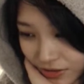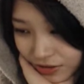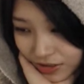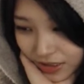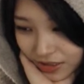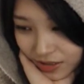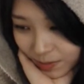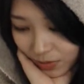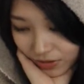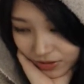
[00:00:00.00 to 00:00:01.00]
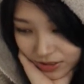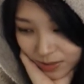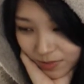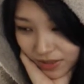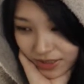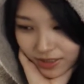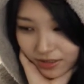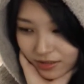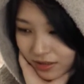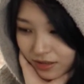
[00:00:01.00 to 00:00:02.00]
She's like a support or
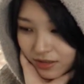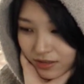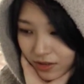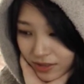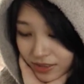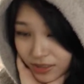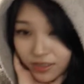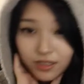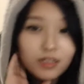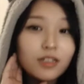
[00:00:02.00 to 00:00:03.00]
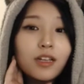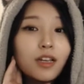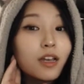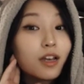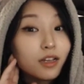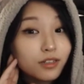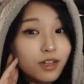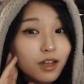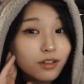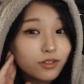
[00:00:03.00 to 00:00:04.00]
something. Or is there
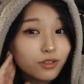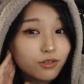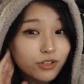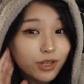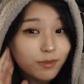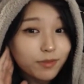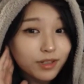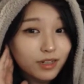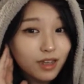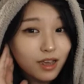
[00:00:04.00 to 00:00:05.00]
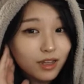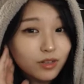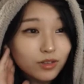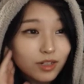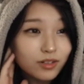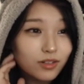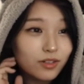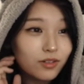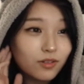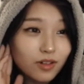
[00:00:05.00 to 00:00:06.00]
another new champion? I don't
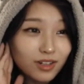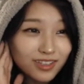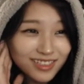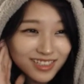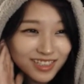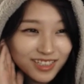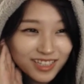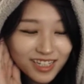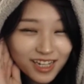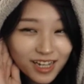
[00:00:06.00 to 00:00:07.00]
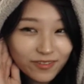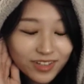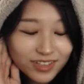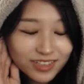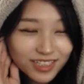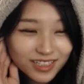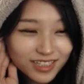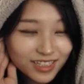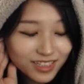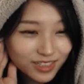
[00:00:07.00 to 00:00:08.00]
know. I haven't looked at
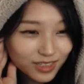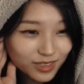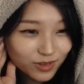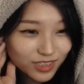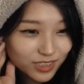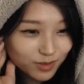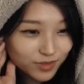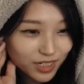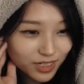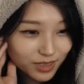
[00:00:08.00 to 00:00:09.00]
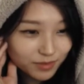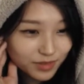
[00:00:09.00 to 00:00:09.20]
League in quite some time.